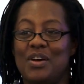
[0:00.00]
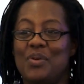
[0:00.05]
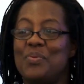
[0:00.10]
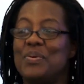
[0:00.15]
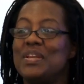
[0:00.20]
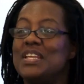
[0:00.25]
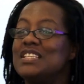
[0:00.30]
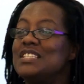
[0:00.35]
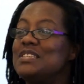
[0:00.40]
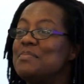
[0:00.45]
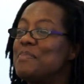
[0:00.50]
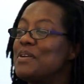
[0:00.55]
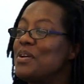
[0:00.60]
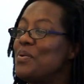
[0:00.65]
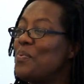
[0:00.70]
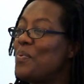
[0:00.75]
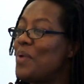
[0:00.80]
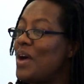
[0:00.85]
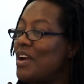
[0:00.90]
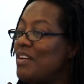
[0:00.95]
We need to be
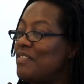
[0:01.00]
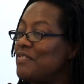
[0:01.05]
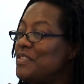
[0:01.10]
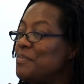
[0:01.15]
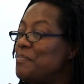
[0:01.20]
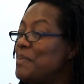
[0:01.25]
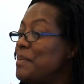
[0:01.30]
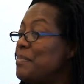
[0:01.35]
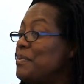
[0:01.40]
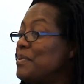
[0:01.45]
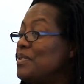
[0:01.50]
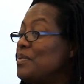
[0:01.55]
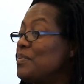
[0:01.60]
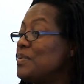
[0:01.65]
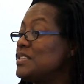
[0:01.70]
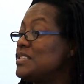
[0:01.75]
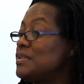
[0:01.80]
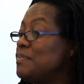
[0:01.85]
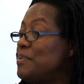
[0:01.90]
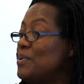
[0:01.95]
aware of the people that we're
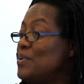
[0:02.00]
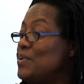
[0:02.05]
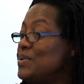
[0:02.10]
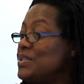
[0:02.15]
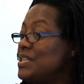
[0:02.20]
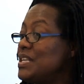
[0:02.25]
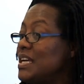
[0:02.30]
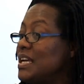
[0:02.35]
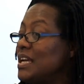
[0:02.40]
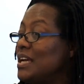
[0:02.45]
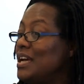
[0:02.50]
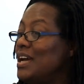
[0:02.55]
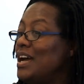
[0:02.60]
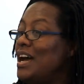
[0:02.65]
supporting.